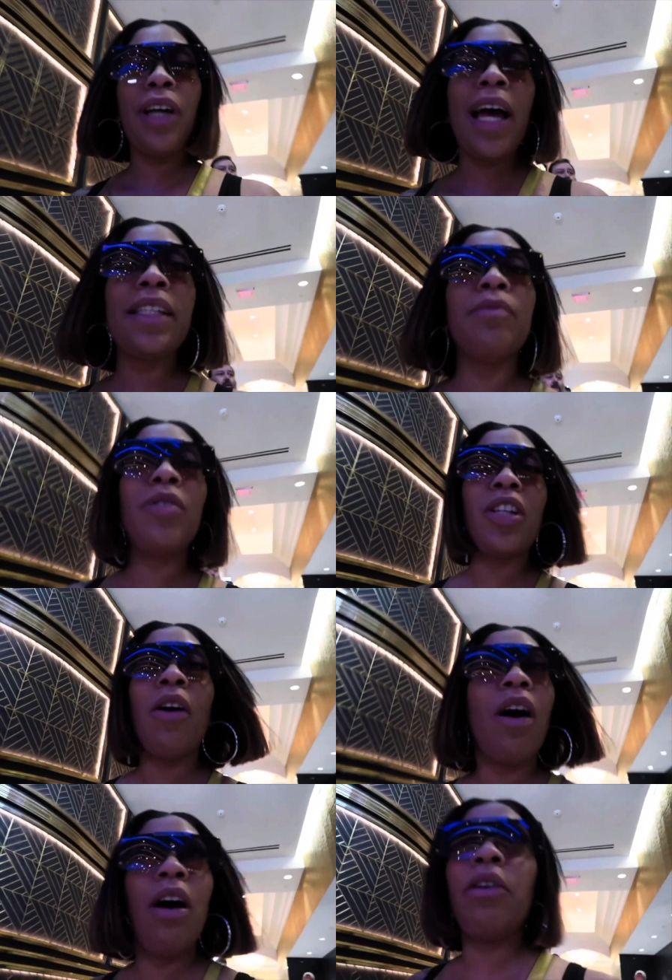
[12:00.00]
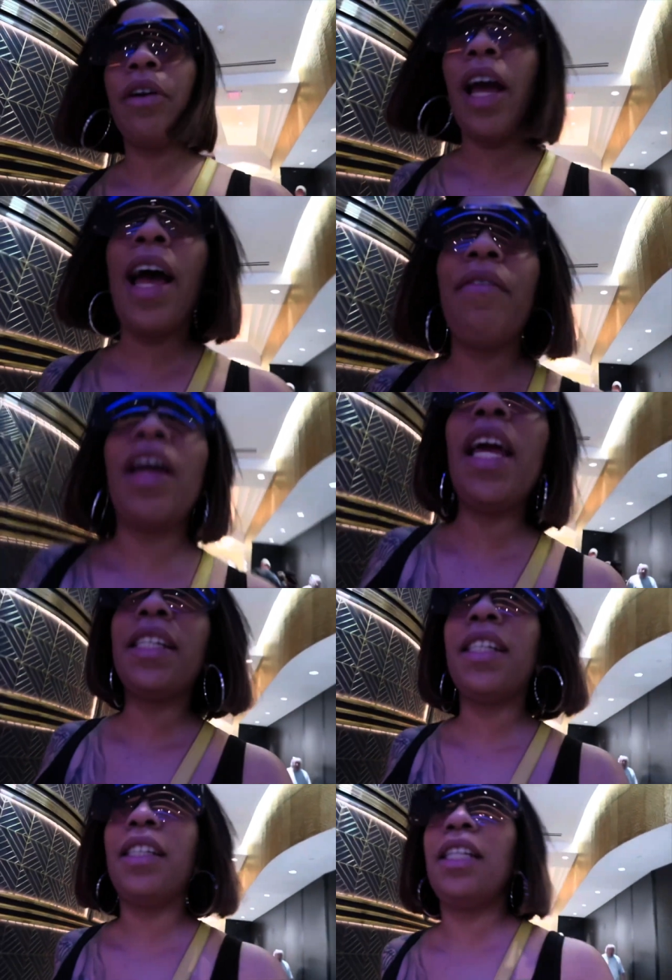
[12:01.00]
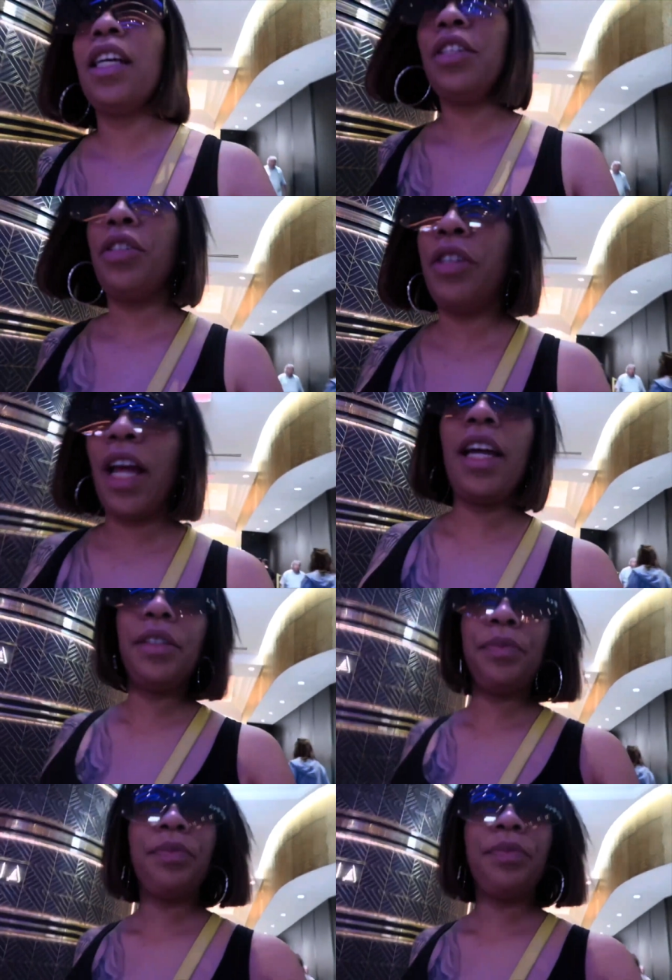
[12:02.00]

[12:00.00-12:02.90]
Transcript: guys. I'm so hungry. I haven't ate since yesterday.